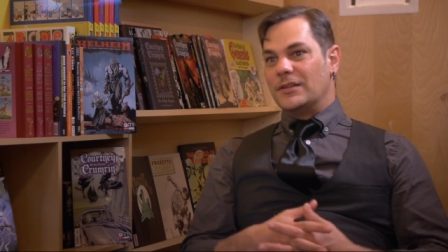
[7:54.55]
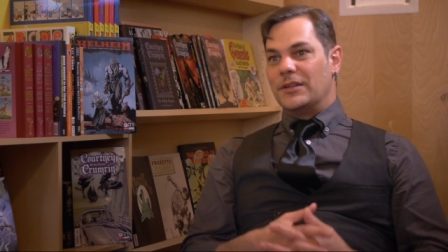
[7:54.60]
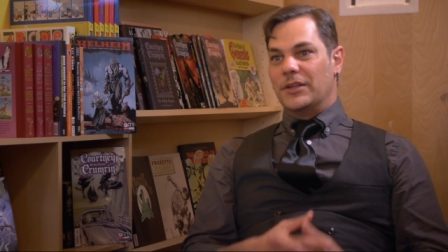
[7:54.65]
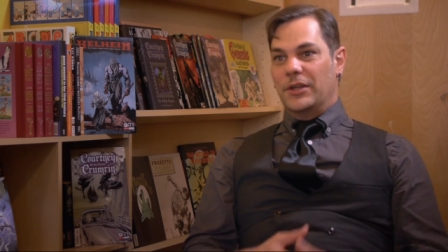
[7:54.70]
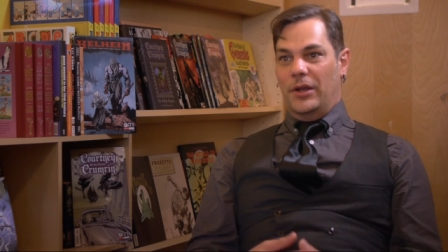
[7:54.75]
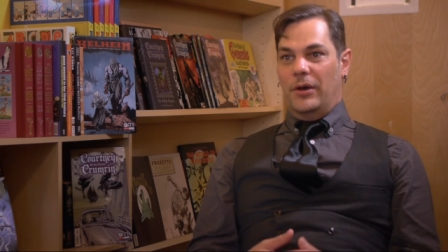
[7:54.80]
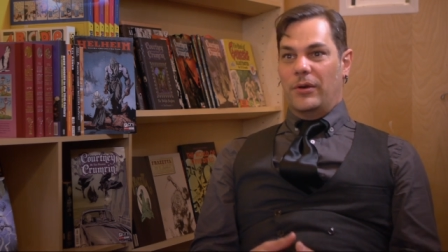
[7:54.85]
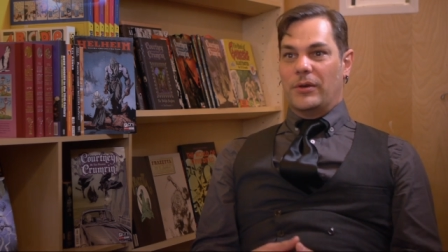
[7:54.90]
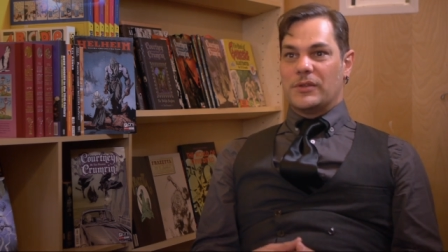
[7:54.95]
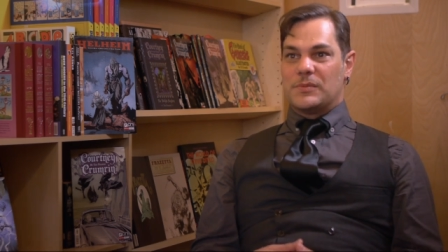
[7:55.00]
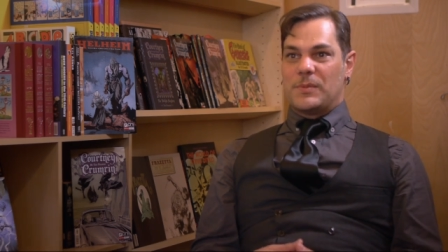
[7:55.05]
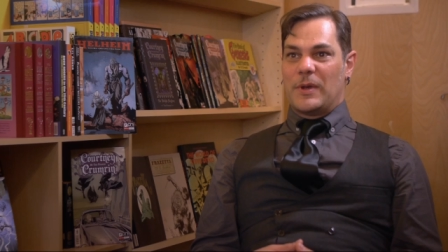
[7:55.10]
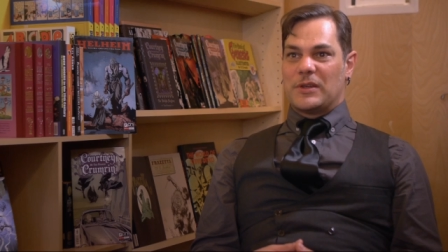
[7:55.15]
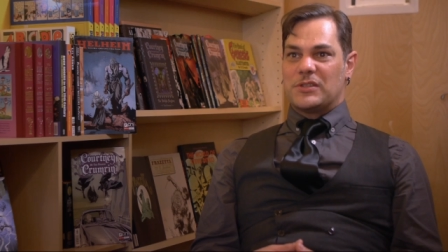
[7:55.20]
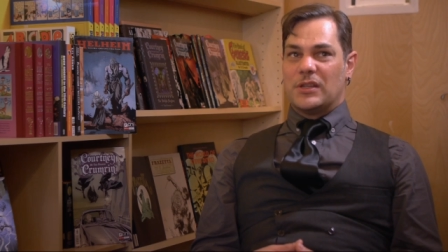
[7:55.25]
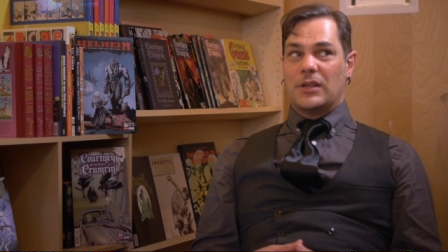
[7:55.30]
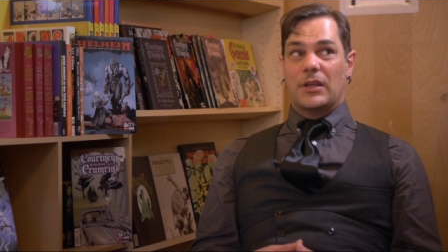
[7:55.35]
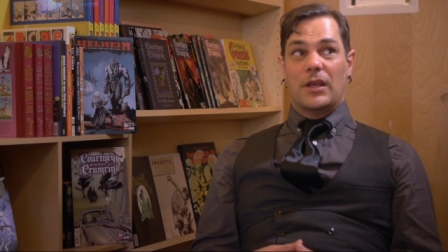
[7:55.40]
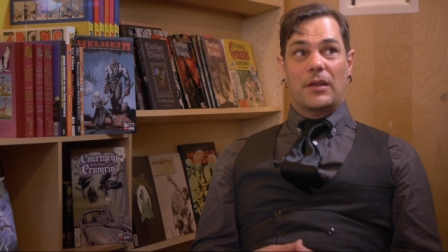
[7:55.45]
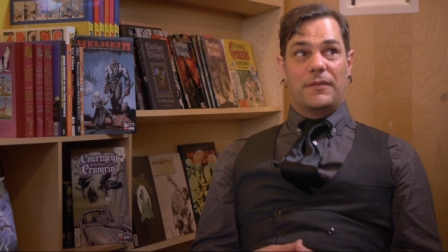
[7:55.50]
No.
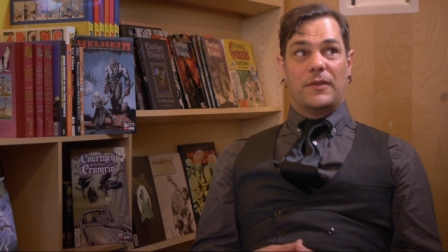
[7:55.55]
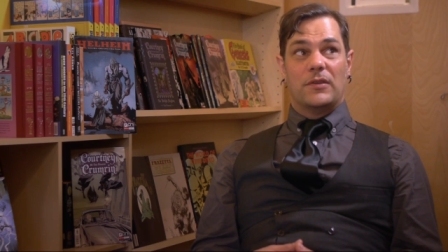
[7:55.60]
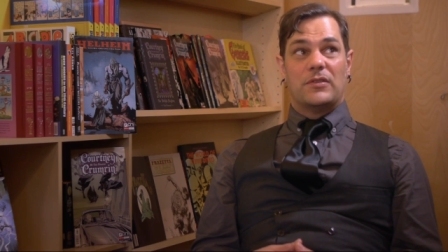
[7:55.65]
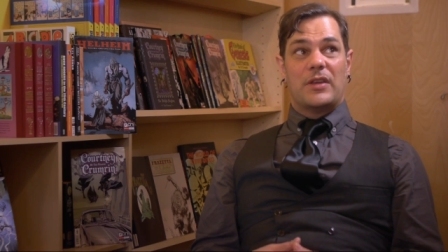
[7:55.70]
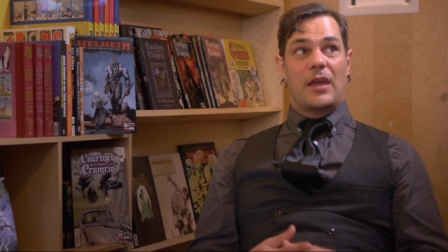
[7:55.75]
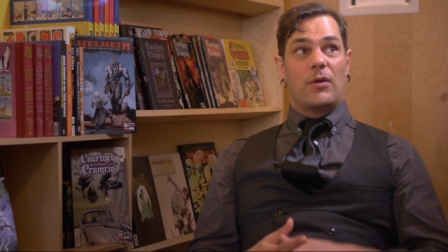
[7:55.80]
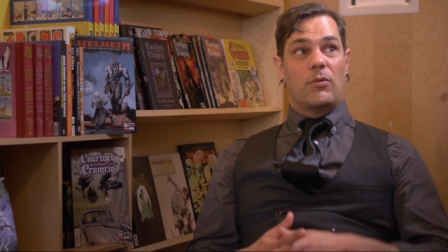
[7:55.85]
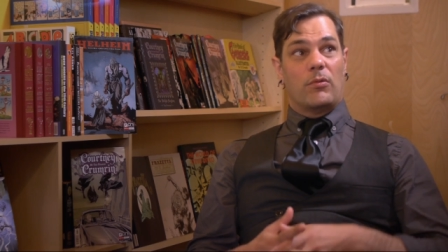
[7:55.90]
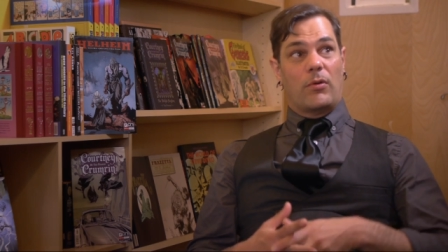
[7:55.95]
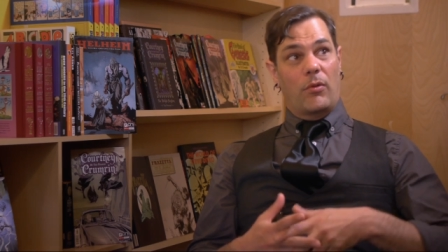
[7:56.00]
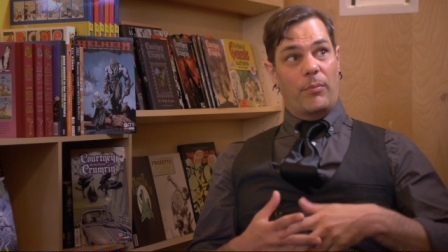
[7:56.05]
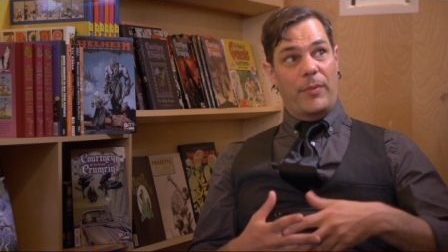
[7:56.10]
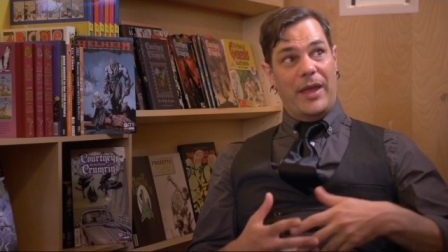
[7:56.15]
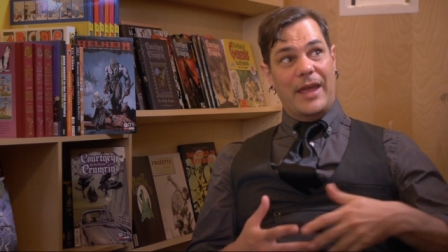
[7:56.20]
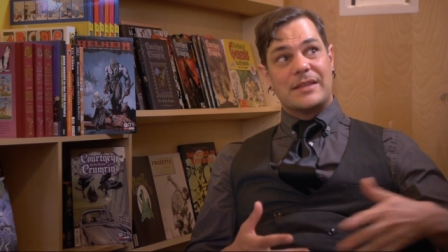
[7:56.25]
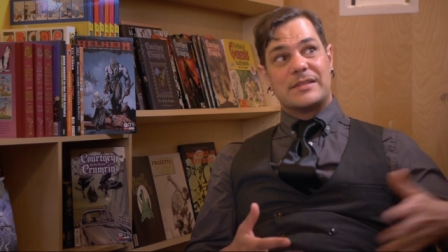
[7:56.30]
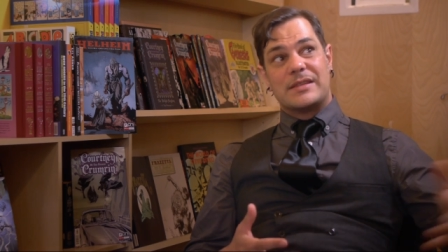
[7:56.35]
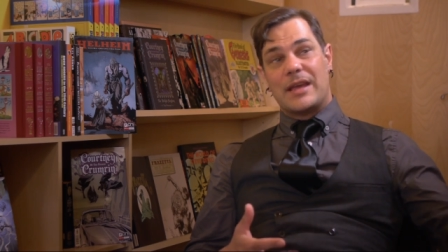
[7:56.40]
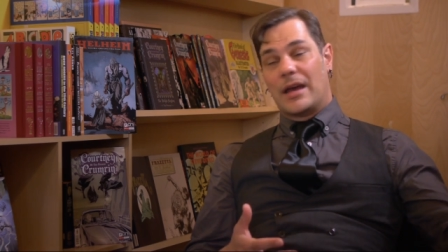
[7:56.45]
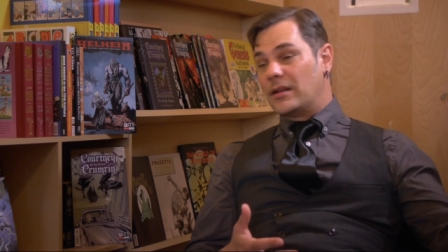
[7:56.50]
Especially if you take
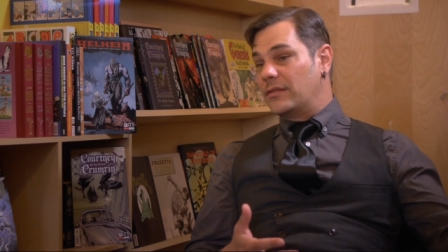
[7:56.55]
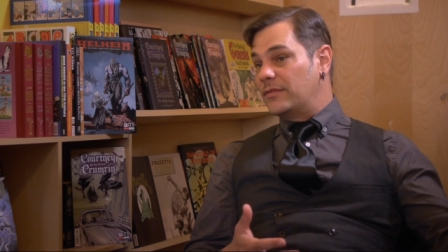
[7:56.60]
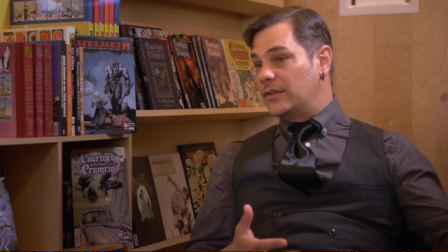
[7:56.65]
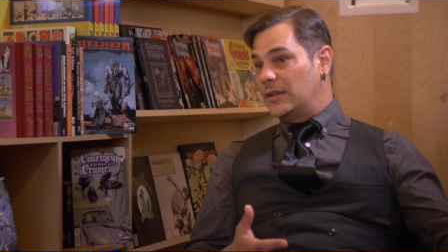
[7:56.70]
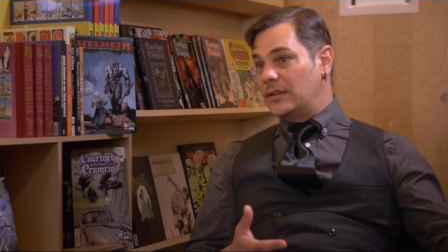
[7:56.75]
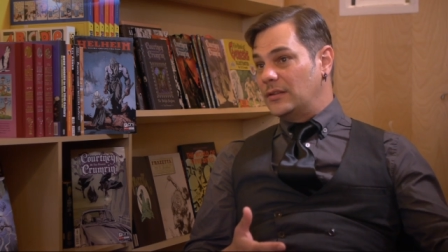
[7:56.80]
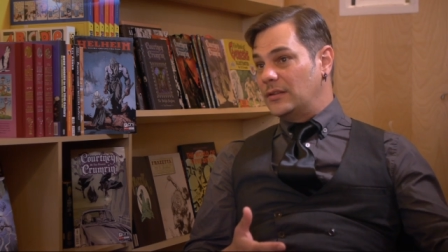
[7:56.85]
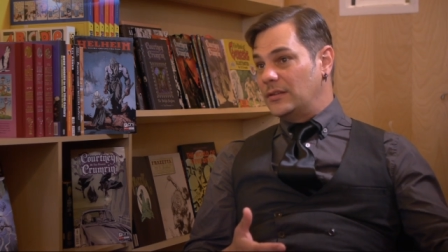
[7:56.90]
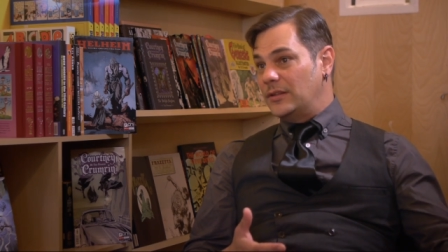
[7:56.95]
romance out of it,